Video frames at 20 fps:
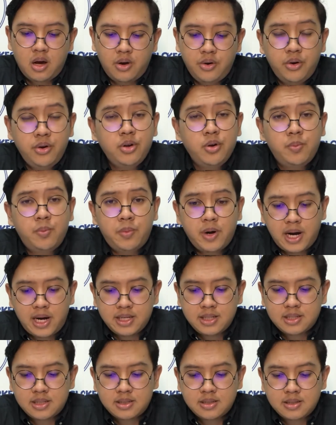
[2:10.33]
Know your
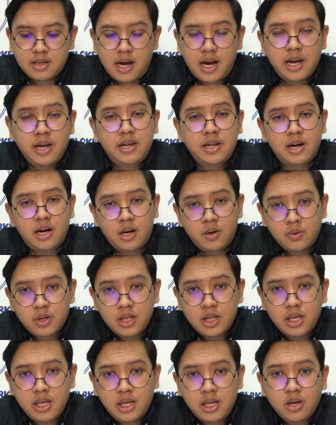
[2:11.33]
price, either
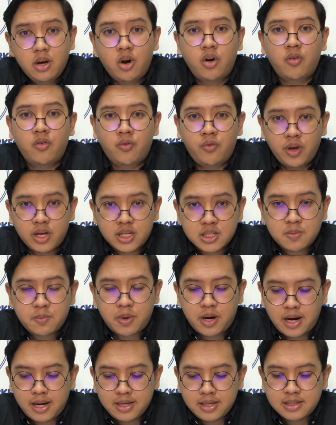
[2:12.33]
hourly or fixed
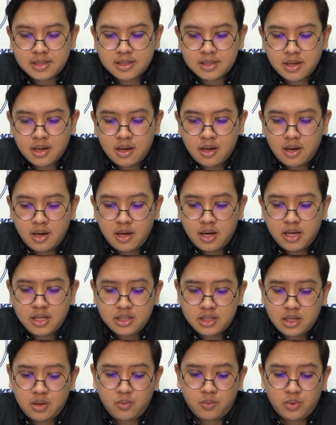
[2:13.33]
price.
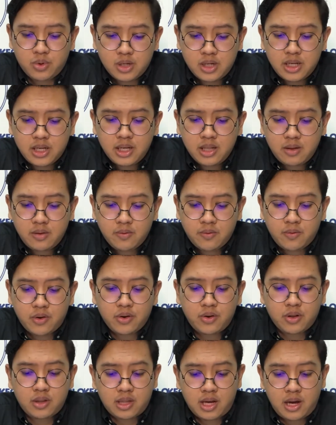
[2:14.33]
Is it worth it
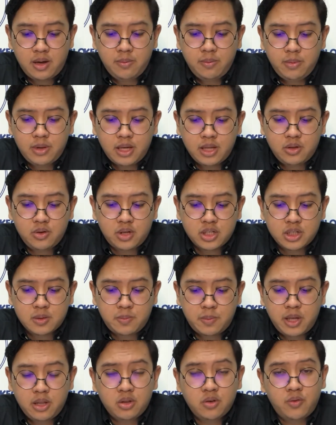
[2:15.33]
for your time that you are
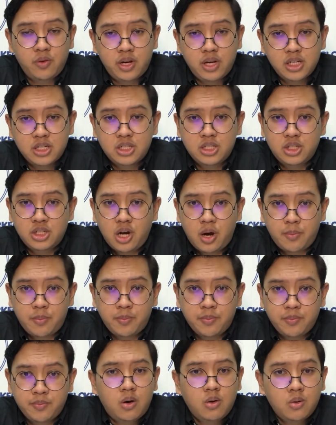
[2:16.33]
spent to finish the job?
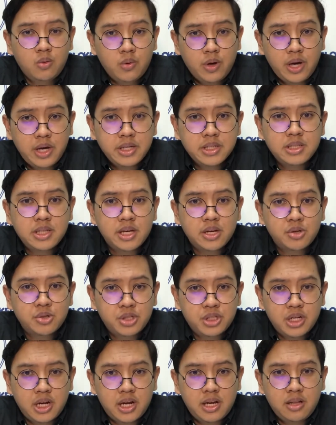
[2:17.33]
Always
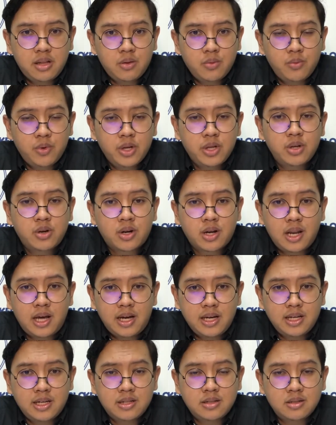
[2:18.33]
negotiate with your
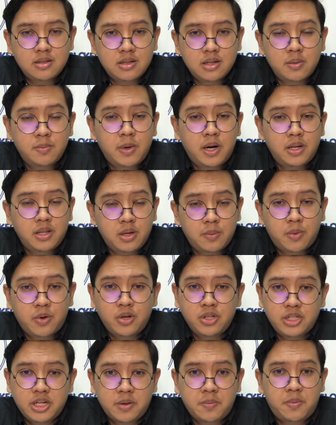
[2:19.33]
client about the
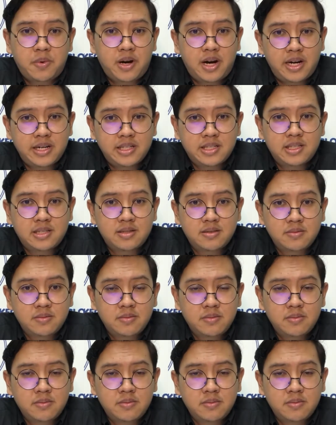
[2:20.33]
project price.